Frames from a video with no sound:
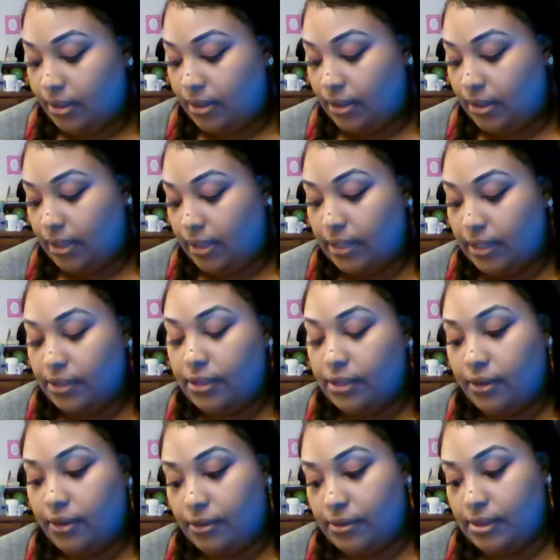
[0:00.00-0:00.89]
get
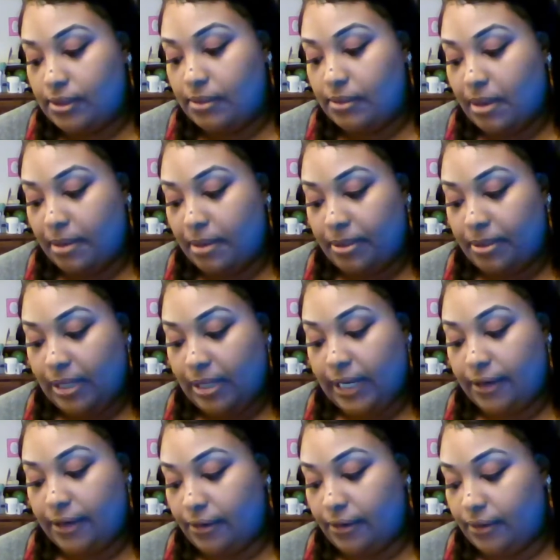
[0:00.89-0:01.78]
to using my
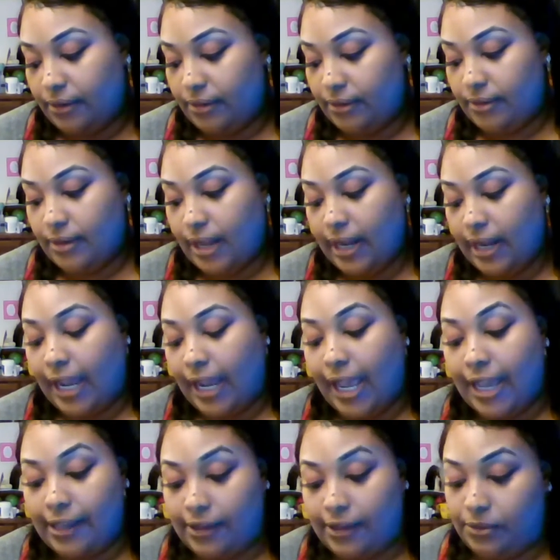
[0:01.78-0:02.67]
planner like
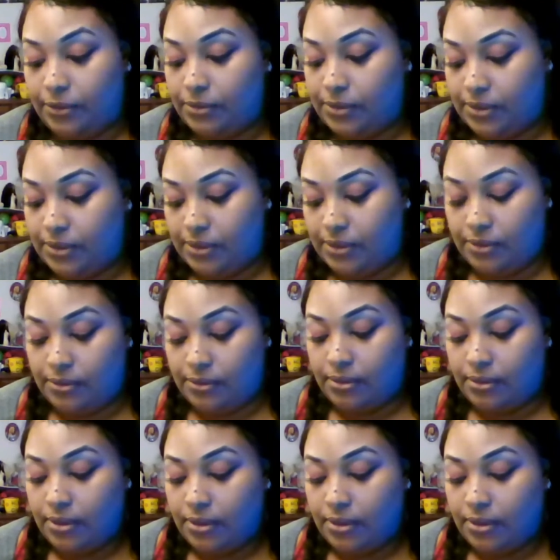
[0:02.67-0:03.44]
I used to.